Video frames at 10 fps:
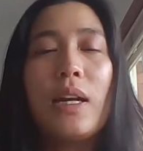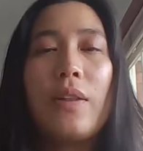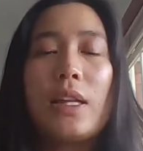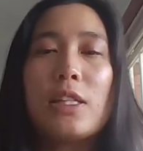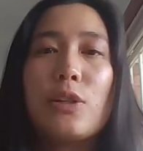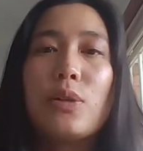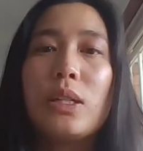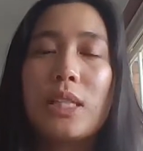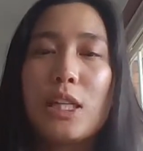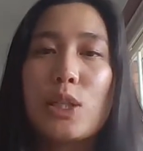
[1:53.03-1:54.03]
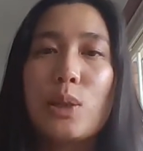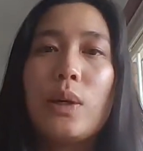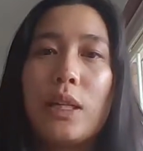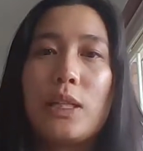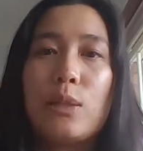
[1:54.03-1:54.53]
And that's good. It's like
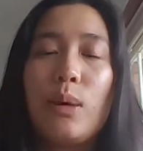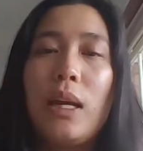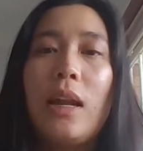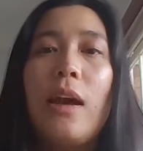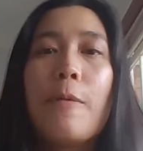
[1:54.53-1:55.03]
short and sweet.